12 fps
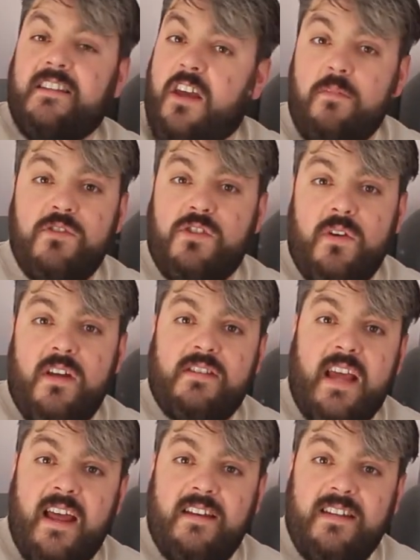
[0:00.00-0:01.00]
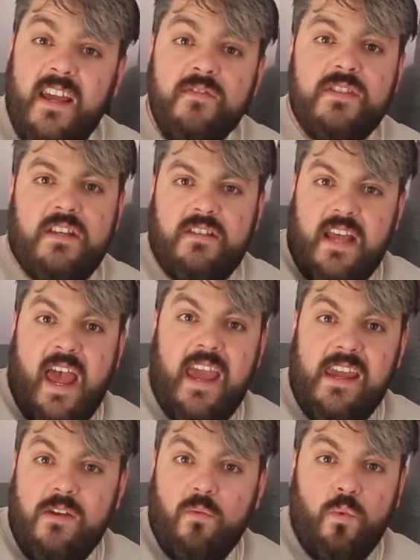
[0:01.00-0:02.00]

comes to us and gives us a